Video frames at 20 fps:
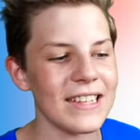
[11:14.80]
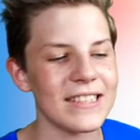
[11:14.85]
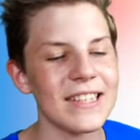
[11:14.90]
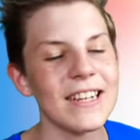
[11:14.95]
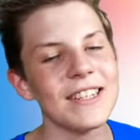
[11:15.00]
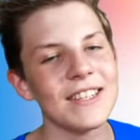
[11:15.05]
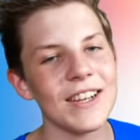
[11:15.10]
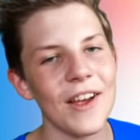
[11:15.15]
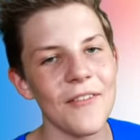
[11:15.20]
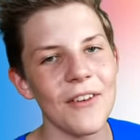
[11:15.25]
Guys,
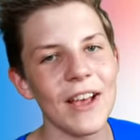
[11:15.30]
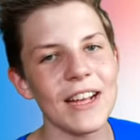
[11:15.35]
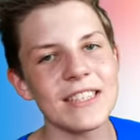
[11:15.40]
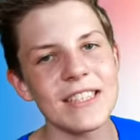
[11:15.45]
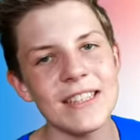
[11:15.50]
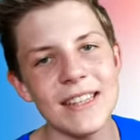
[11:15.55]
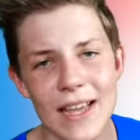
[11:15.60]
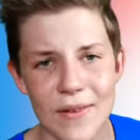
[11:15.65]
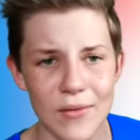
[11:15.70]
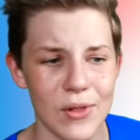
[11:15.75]
don't forget
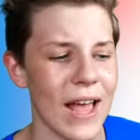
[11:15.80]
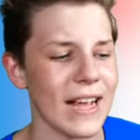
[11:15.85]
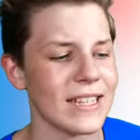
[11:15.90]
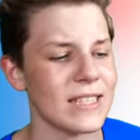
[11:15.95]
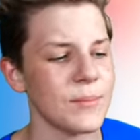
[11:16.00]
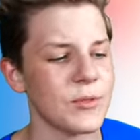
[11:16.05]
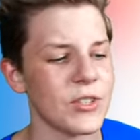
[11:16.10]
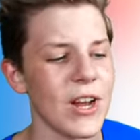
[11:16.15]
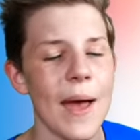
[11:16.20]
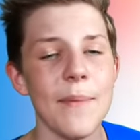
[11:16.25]
to leave a like,
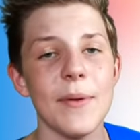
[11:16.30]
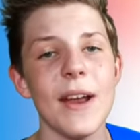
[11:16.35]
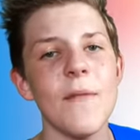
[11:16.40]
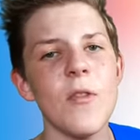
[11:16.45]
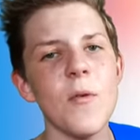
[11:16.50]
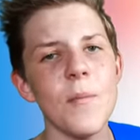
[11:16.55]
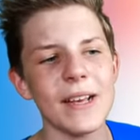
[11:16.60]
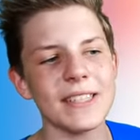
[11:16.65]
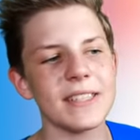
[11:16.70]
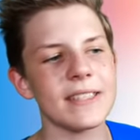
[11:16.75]
subscribe, and
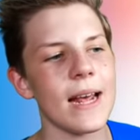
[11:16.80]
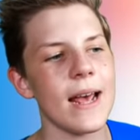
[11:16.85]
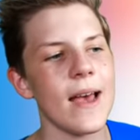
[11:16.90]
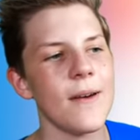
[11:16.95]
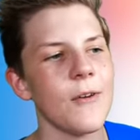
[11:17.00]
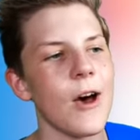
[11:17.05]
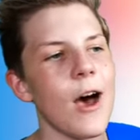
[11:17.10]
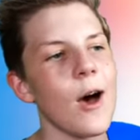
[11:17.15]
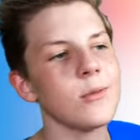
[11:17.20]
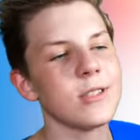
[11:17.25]
have the best day
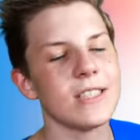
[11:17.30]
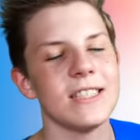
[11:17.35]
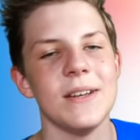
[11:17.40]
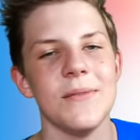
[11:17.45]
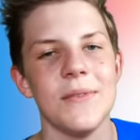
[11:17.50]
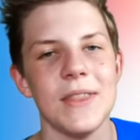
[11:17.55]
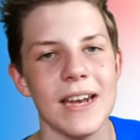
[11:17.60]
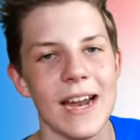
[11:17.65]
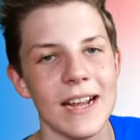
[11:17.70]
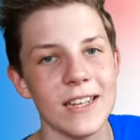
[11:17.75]
ever. I'll see
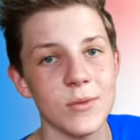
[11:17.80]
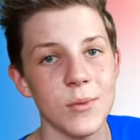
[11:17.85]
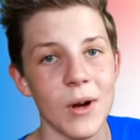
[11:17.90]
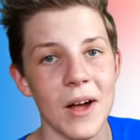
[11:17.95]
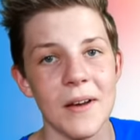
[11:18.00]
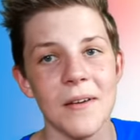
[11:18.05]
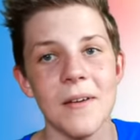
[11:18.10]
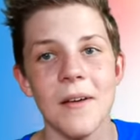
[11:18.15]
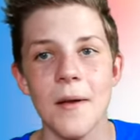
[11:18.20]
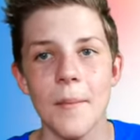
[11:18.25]
you in the next one.